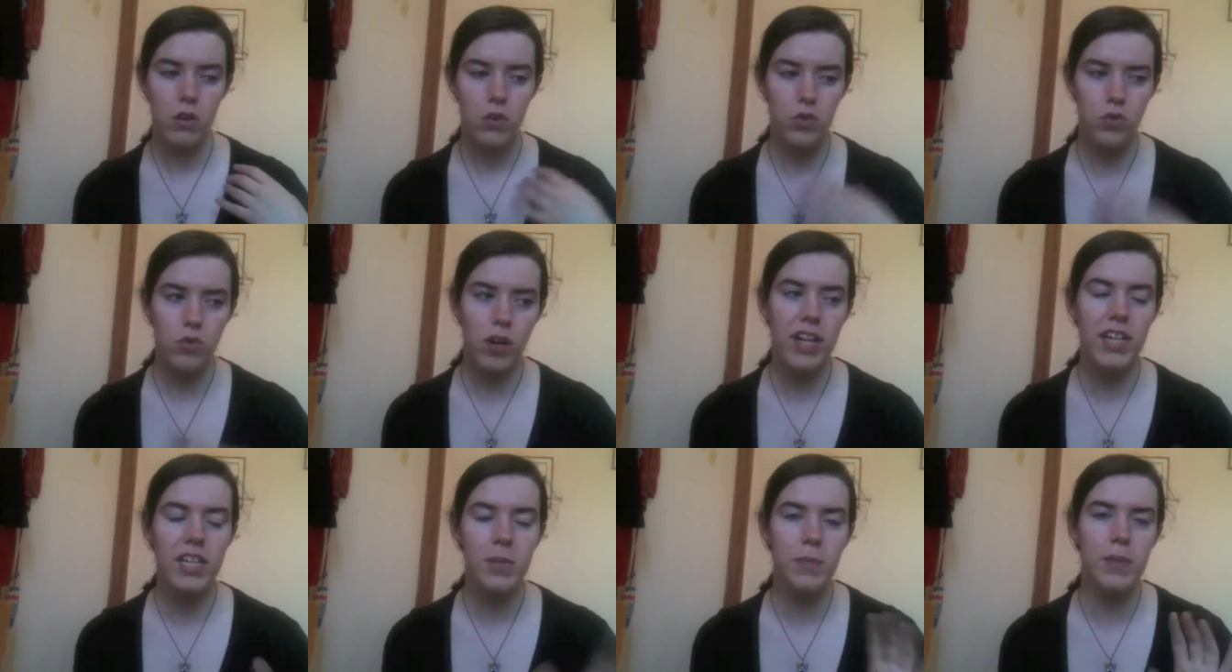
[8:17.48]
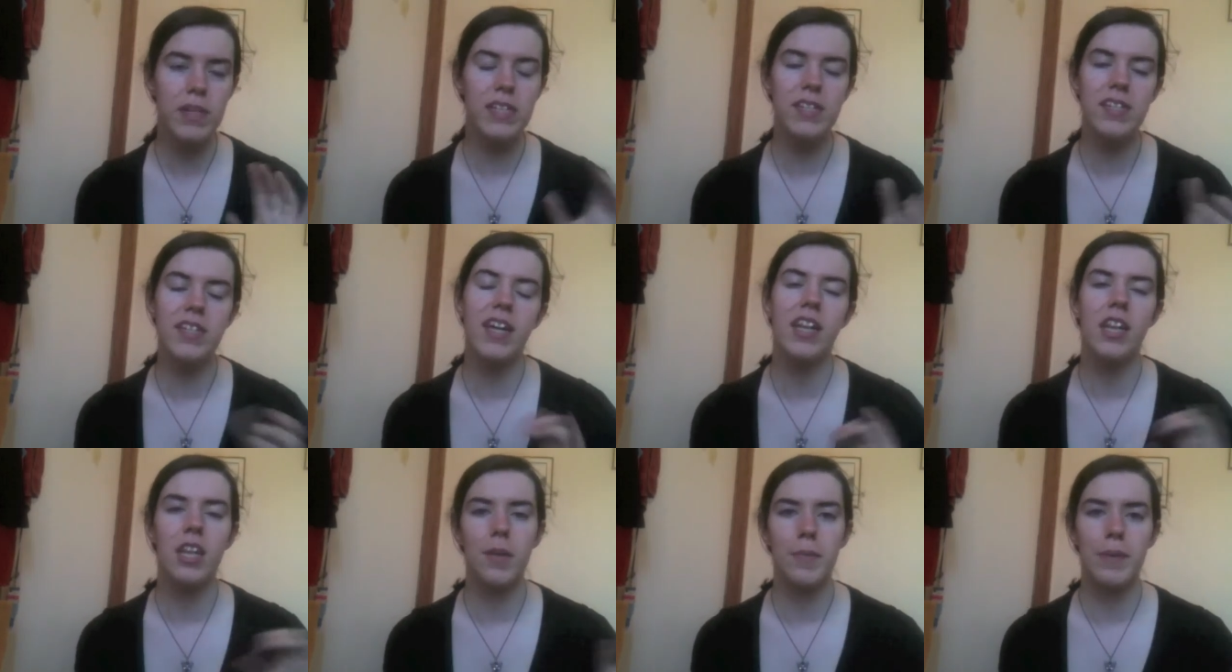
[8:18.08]
trying to piece
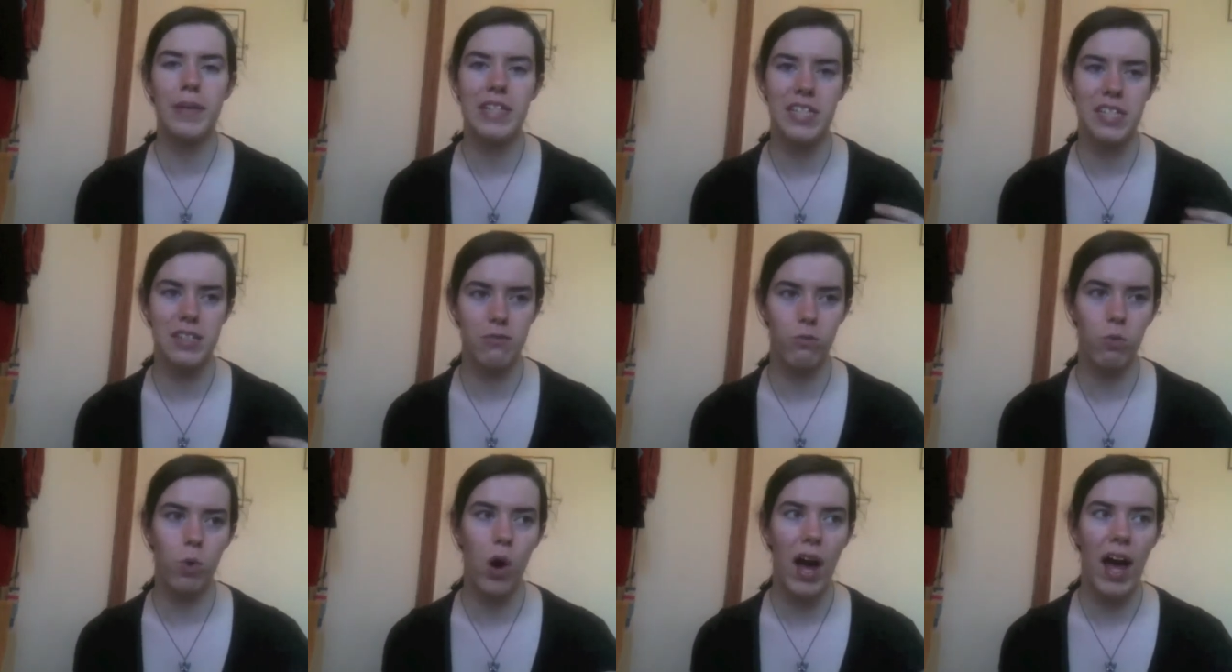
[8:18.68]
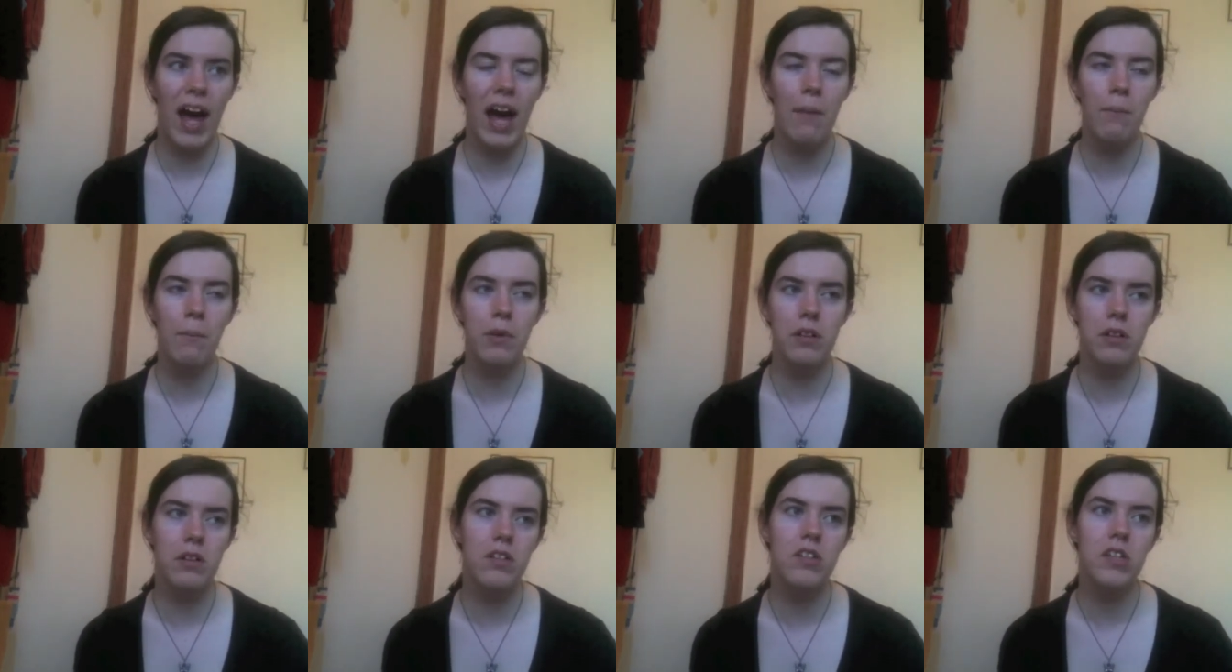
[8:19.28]
together the pieces of what
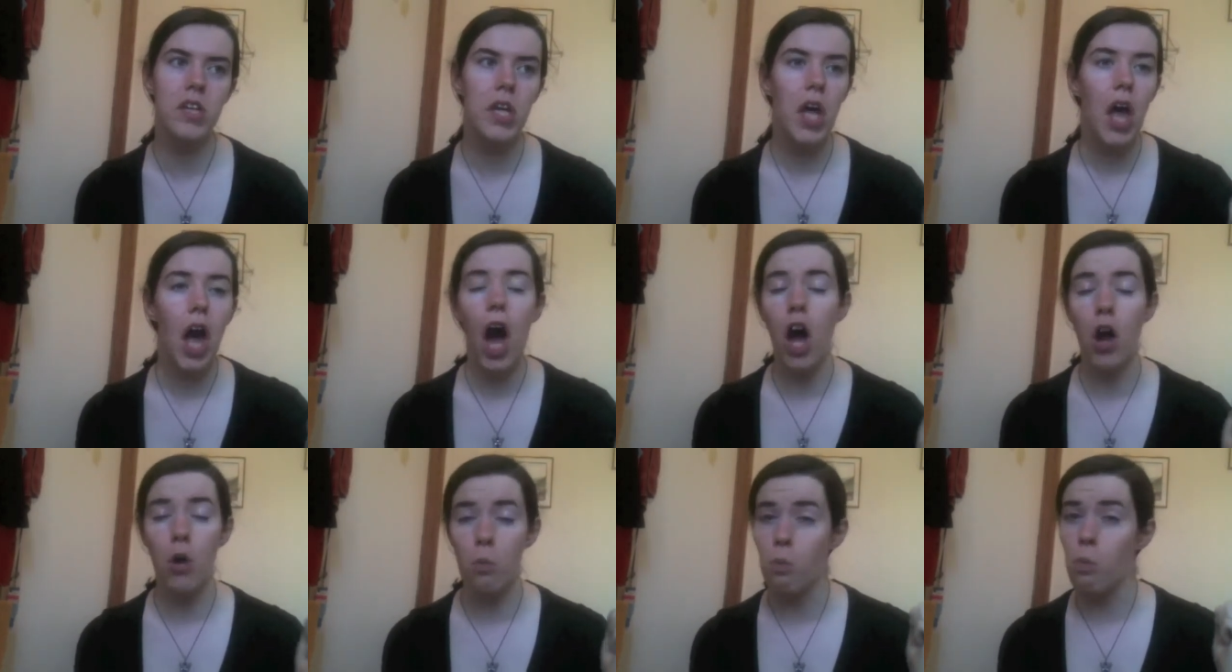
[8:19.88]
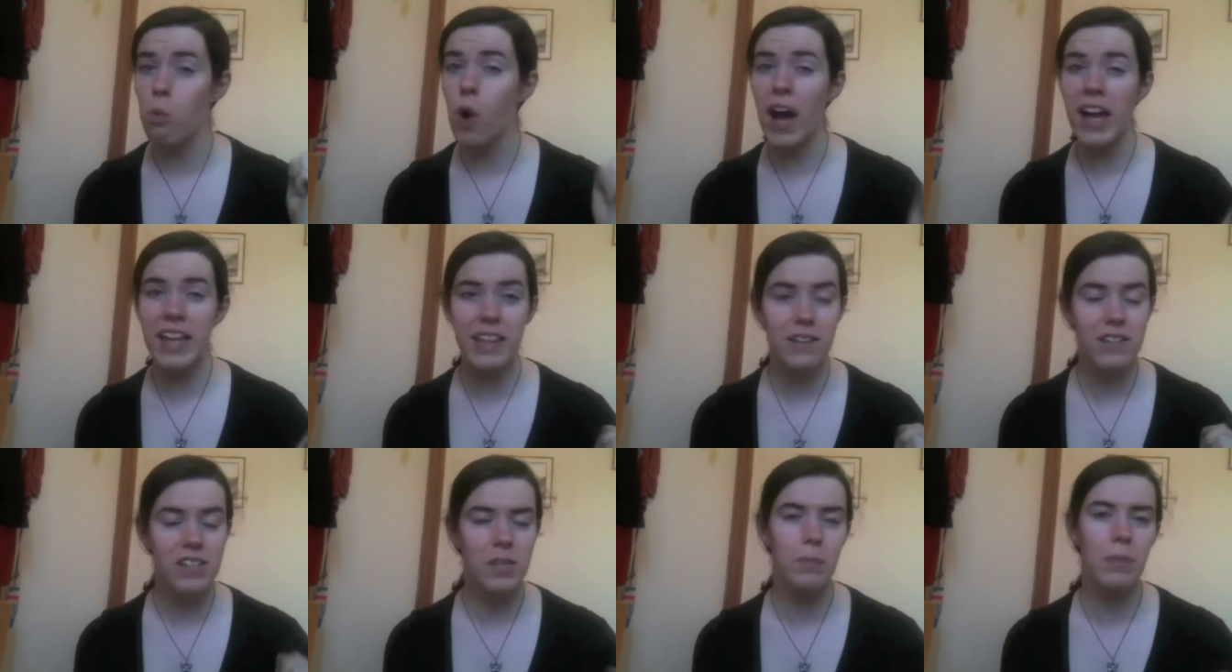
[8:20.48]
happened and why
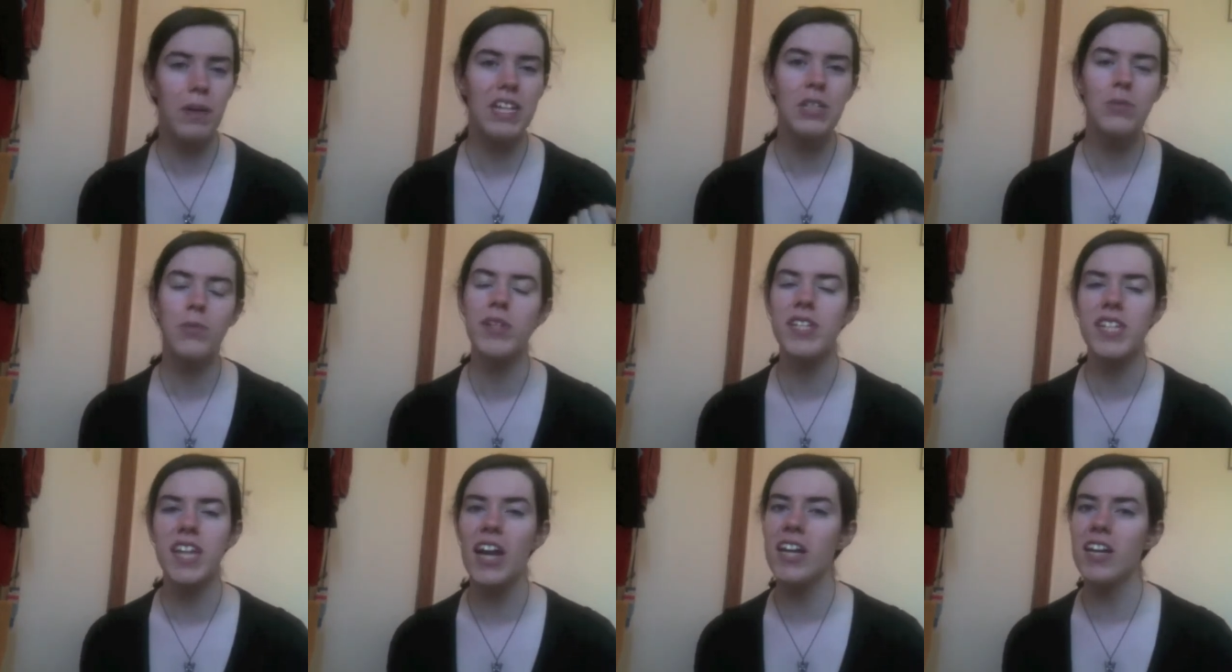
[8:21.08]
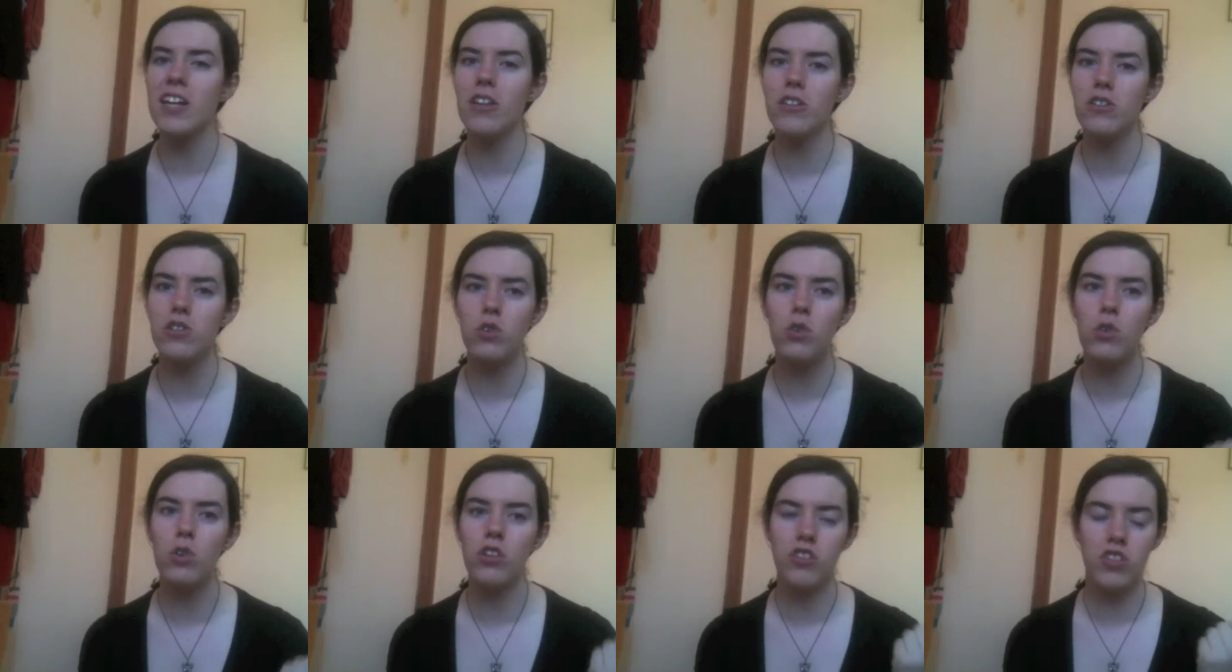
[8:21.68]
there is a policeman standing at the
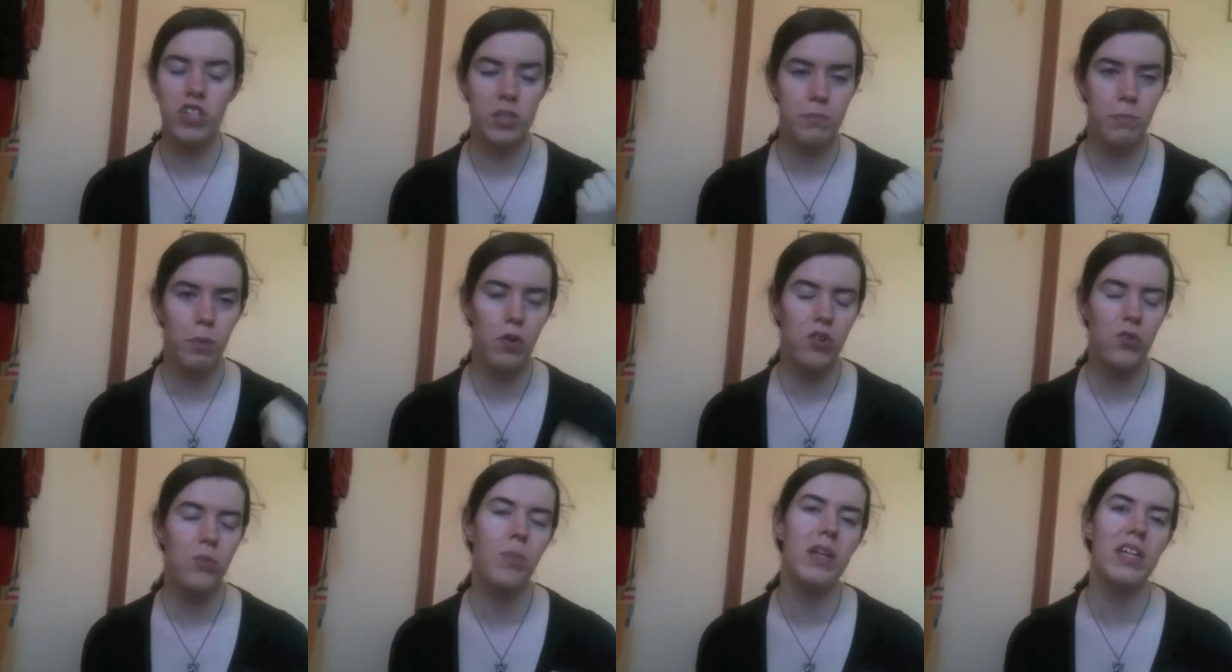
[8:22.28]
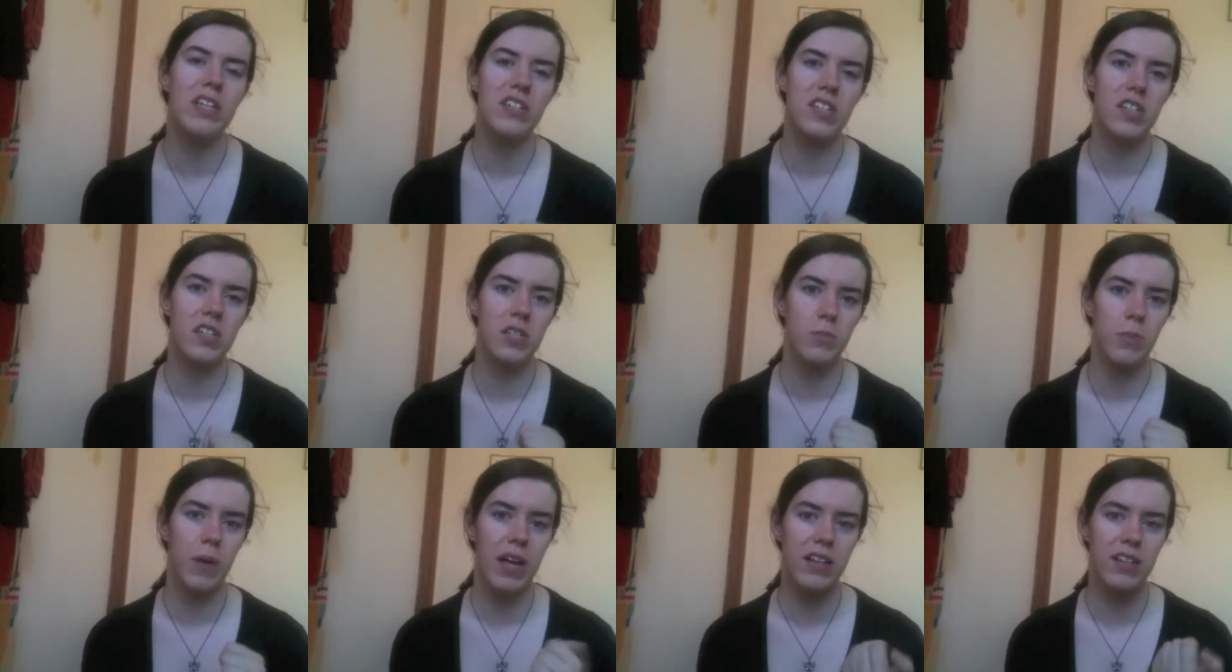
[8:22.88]
door and she's possibly a
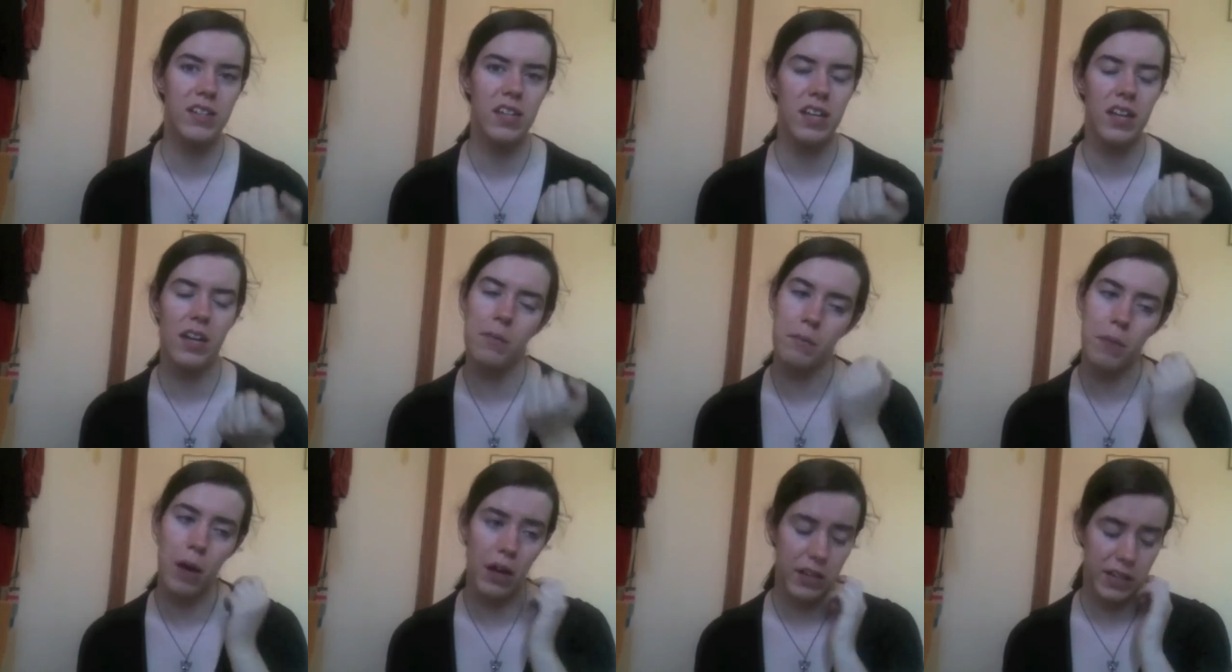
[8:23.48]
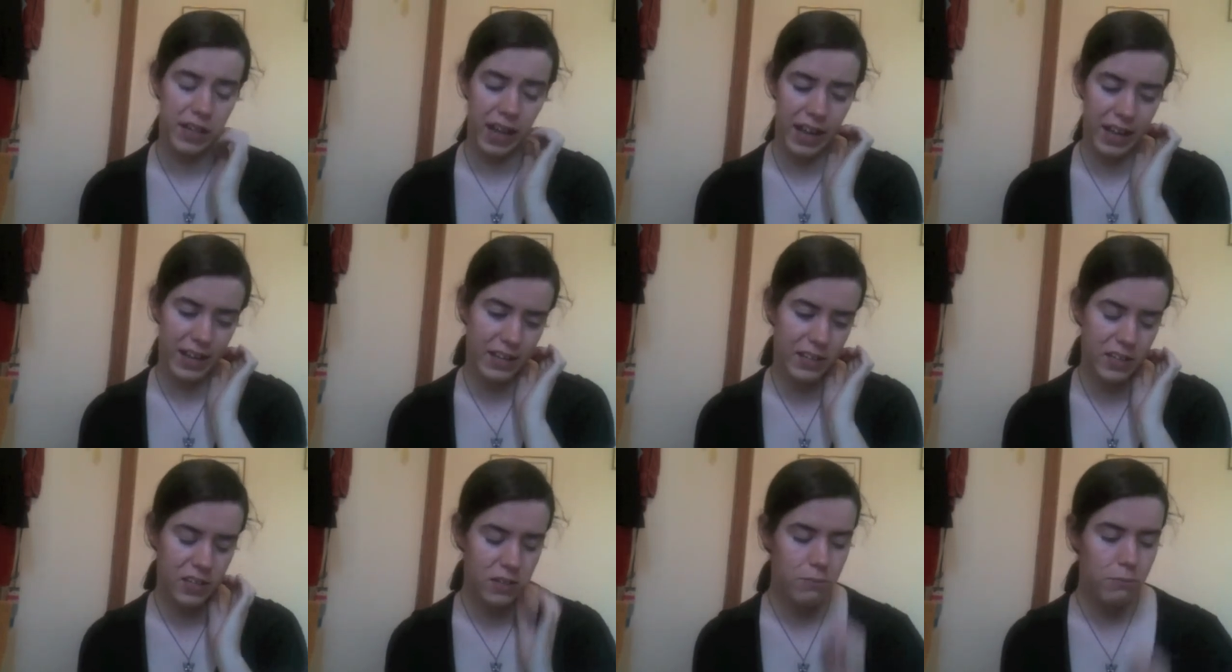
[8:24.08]
suspect in a murder
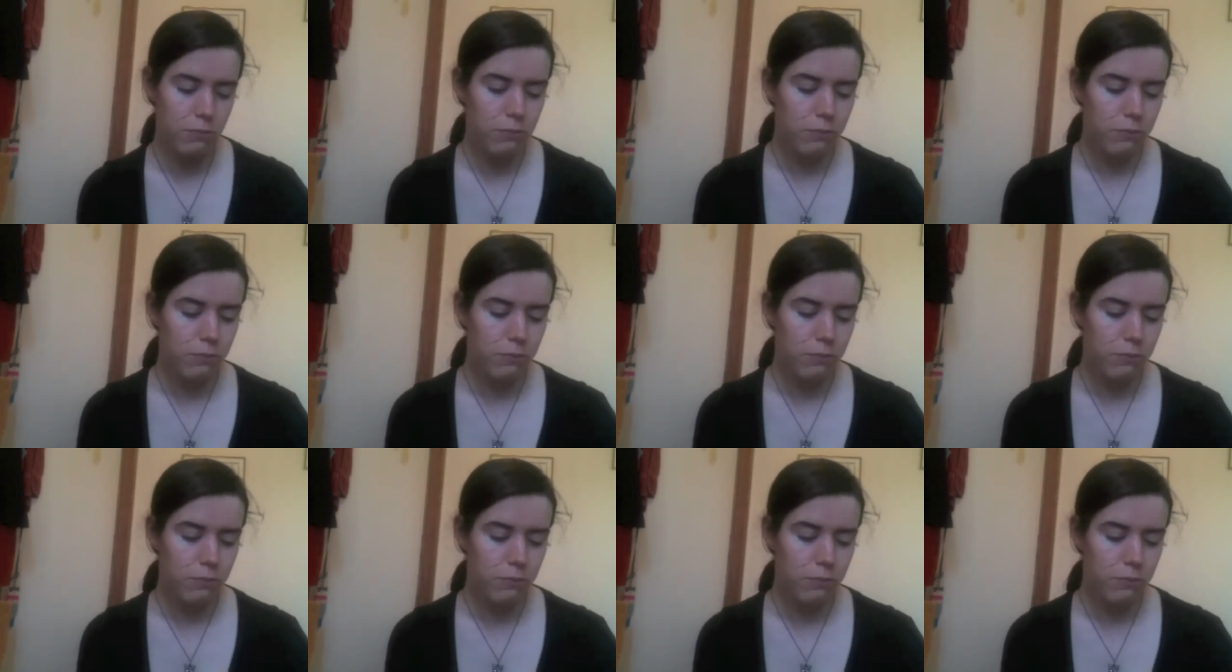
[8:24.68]
case.